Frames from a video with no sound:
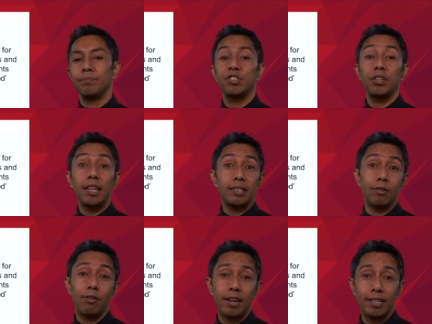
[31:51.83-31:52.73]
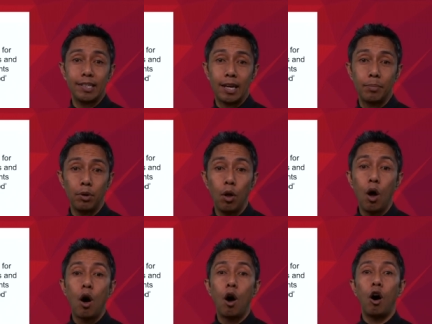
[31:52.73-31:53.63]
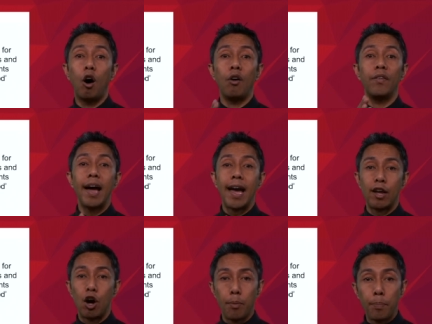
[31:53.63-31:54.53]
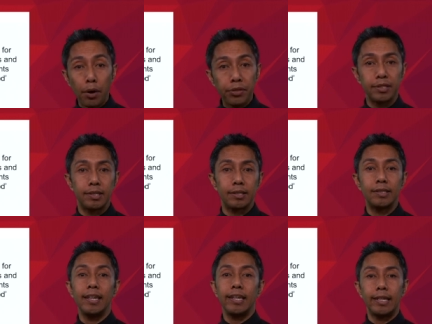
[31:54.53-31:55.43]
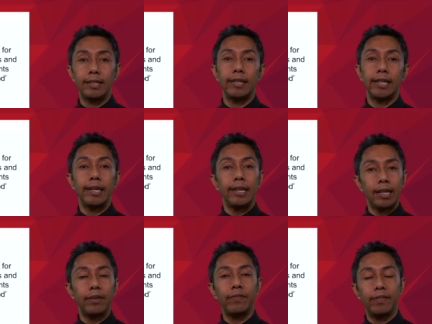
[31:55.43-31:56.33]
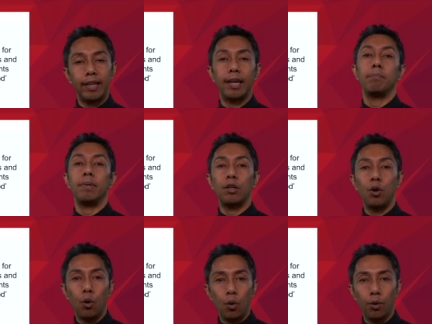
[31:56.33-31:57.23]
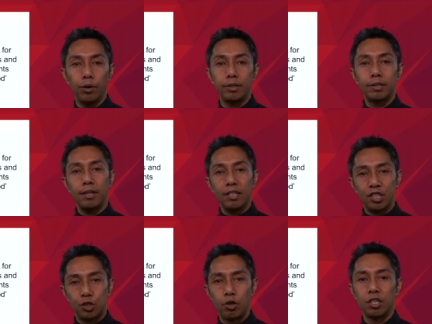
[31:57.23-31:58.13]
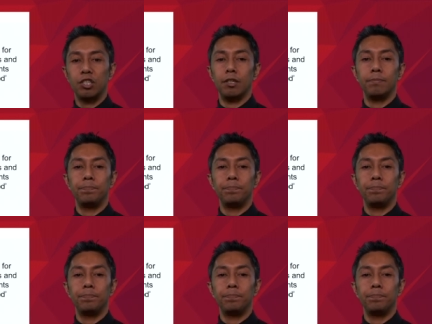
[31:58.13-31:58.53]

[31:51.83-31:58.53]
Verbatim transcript: So there's a great example of a hypothesis in the if then because structure.